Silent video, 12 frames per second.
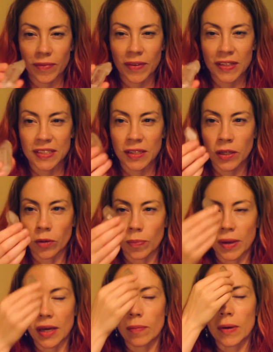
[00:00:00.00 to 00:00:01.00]
it's a little
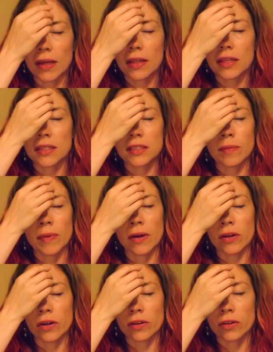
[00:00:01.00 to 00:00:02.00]
big, but this could be
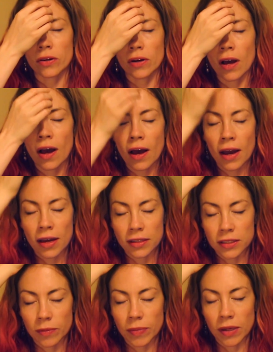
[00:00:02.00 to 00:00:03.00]
on your third eye,
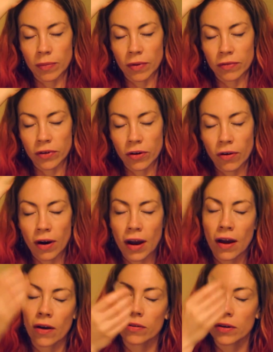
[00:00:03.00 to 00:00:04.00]
this could be above your
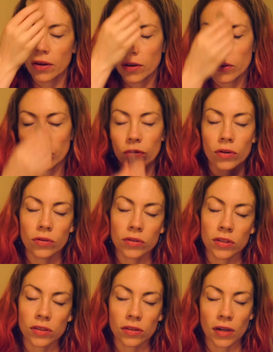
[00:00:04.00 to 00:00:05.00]
crown. You can use
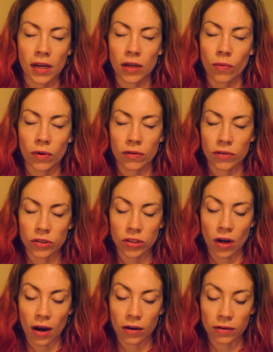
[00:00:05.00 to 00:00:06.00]
this on any one of your
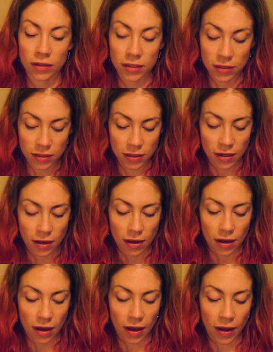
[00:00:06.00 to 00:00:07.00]
chakras.
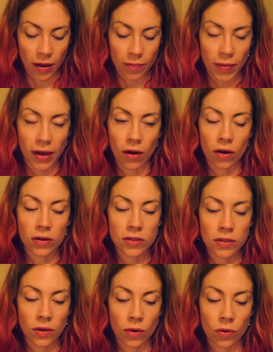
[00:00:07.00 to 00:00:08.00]
I
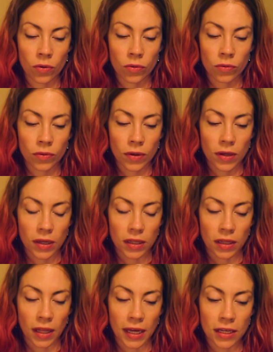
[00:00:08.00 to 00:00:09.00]
also
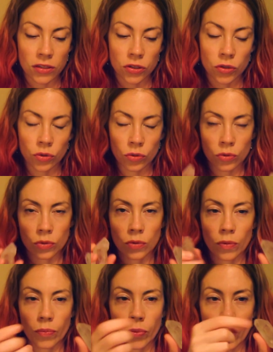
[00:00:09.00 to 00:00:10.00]
like to
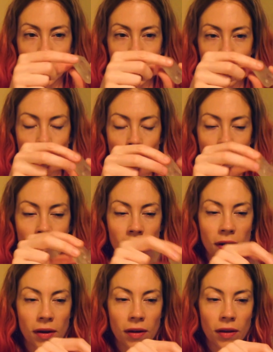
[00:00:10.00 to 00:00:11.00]
point
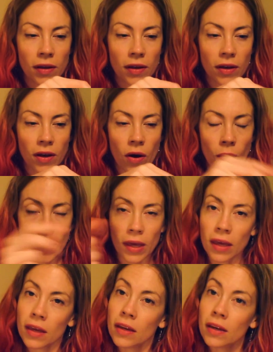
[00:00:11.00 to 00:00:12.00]
one going
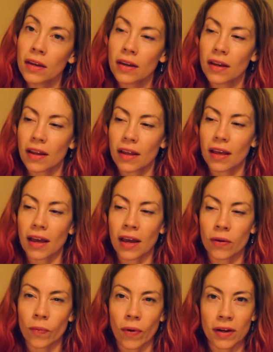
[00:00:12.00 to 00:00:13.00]
in
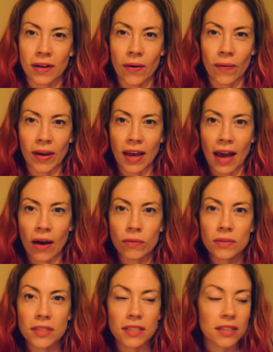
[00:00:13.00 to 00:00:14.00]
and one going out,